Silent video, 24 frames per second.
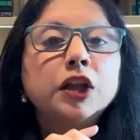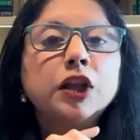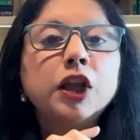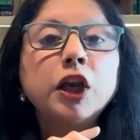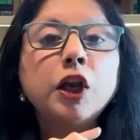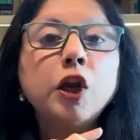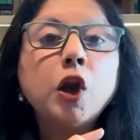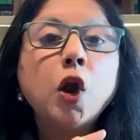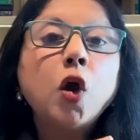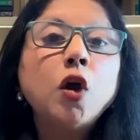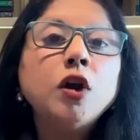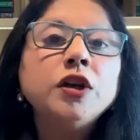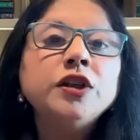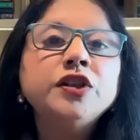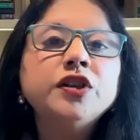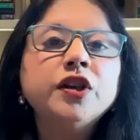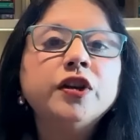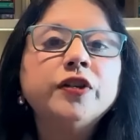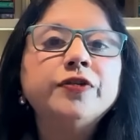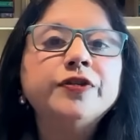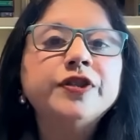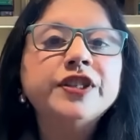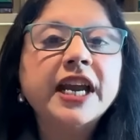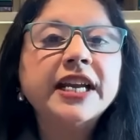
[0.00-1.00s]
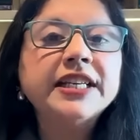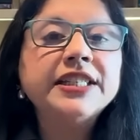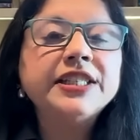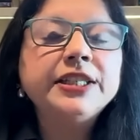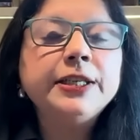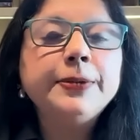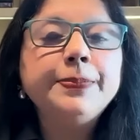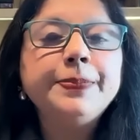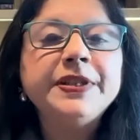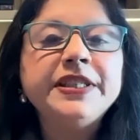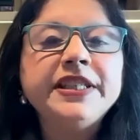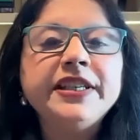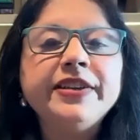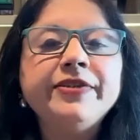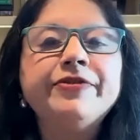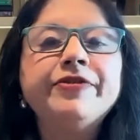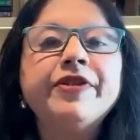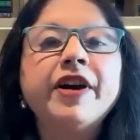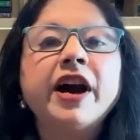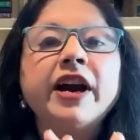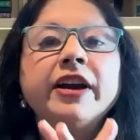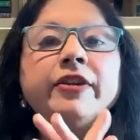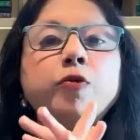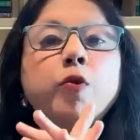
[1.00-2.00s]
The launch of
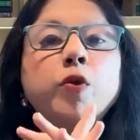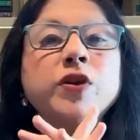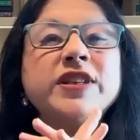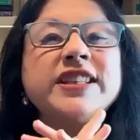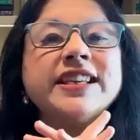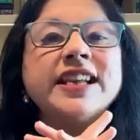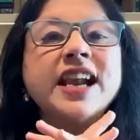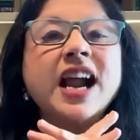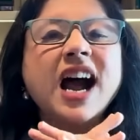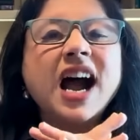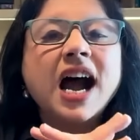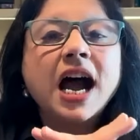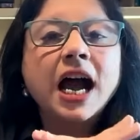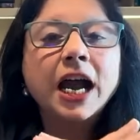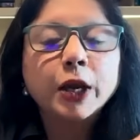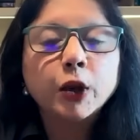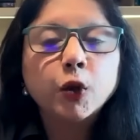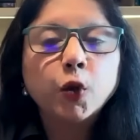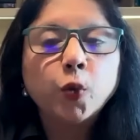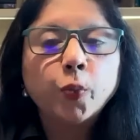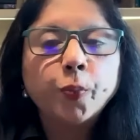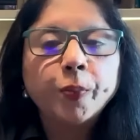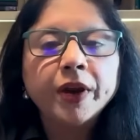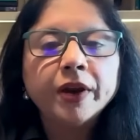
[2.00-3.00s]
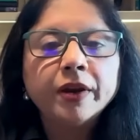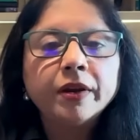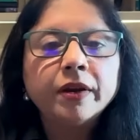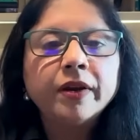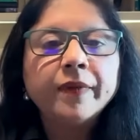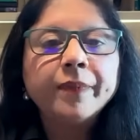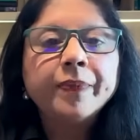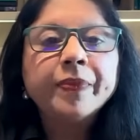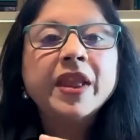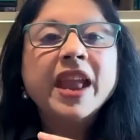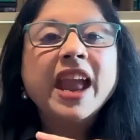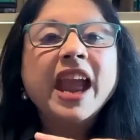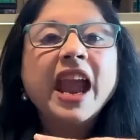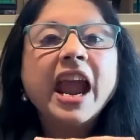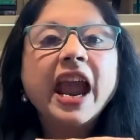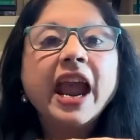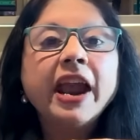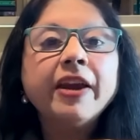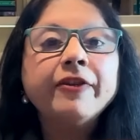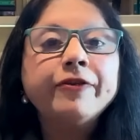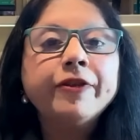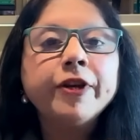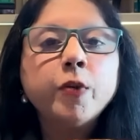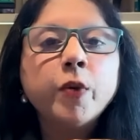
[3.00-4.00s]
ChatGPT-5 was an eye-opener.
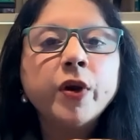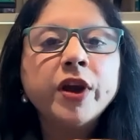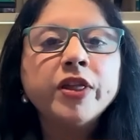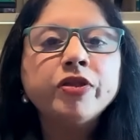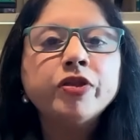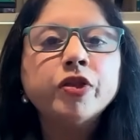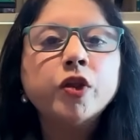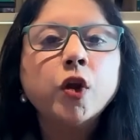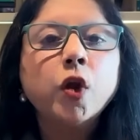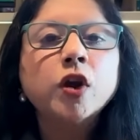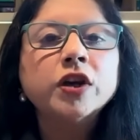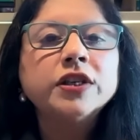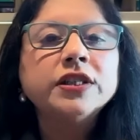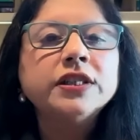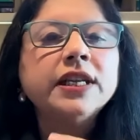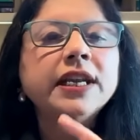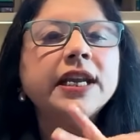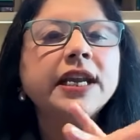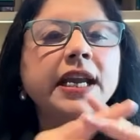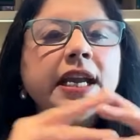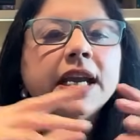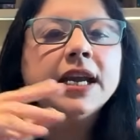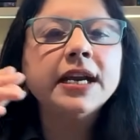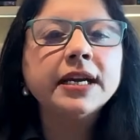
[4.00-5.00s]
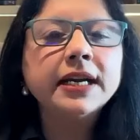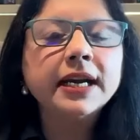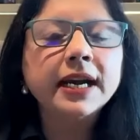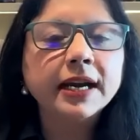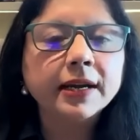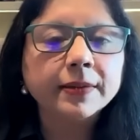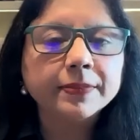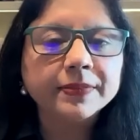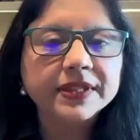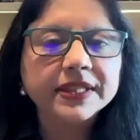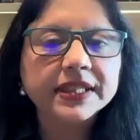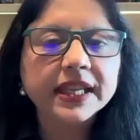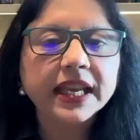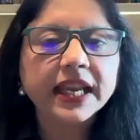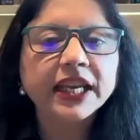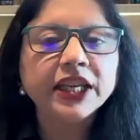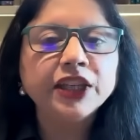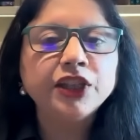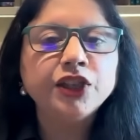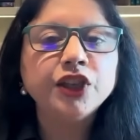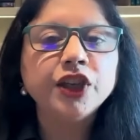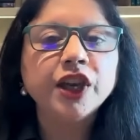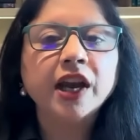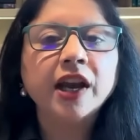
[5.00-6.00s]
Everyone thought, here comes
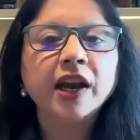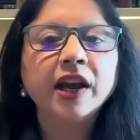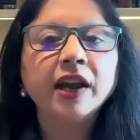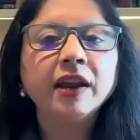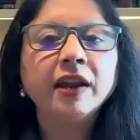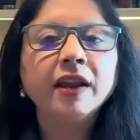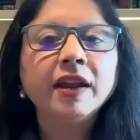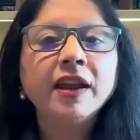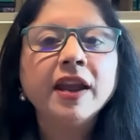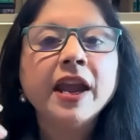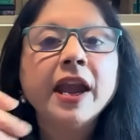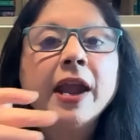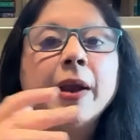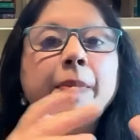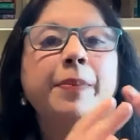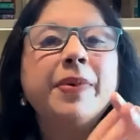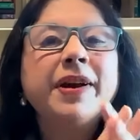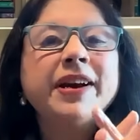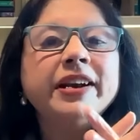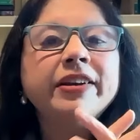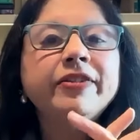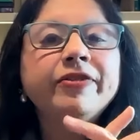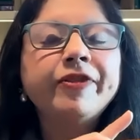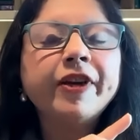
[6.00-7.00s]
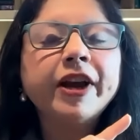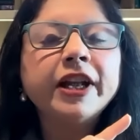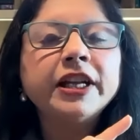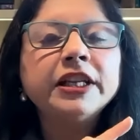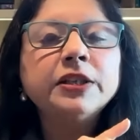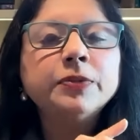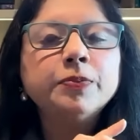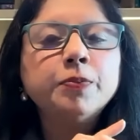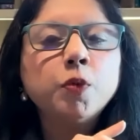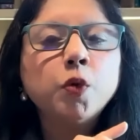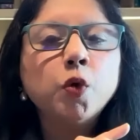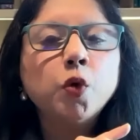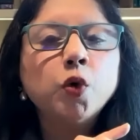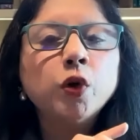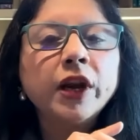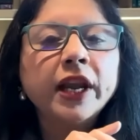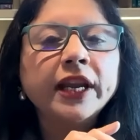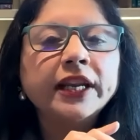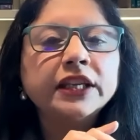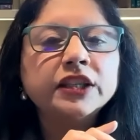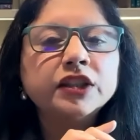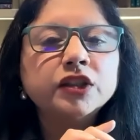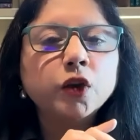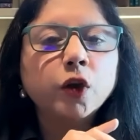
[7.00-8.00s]
AGI, but it felt more
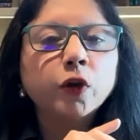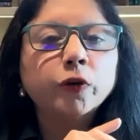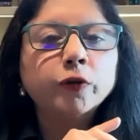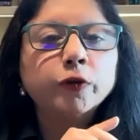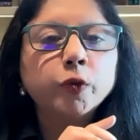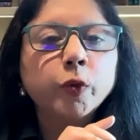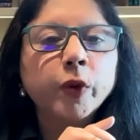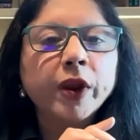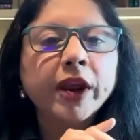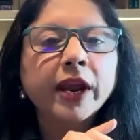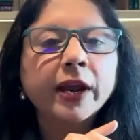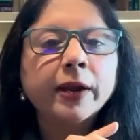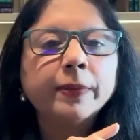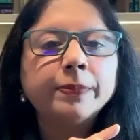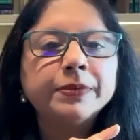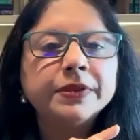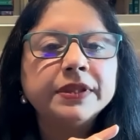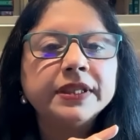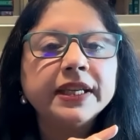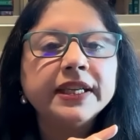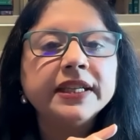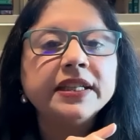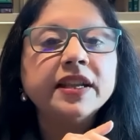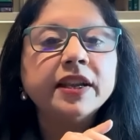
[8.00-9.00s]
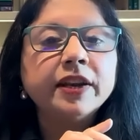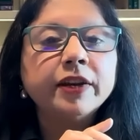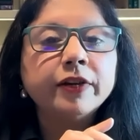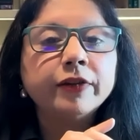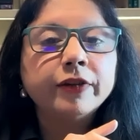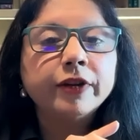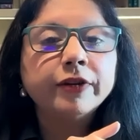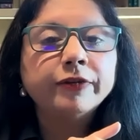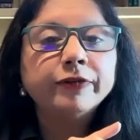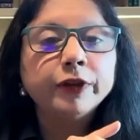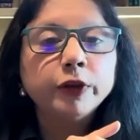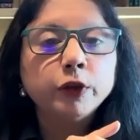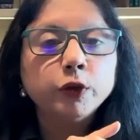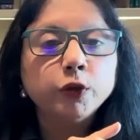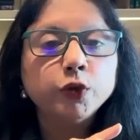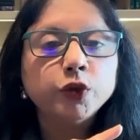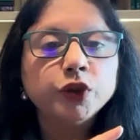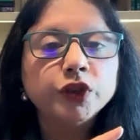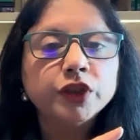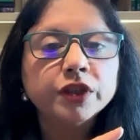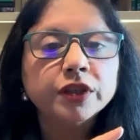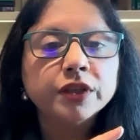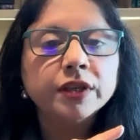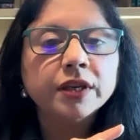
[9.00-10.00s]
like a software update than a
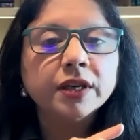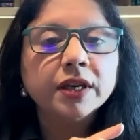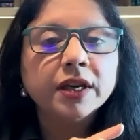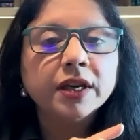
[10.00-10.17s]
revolution.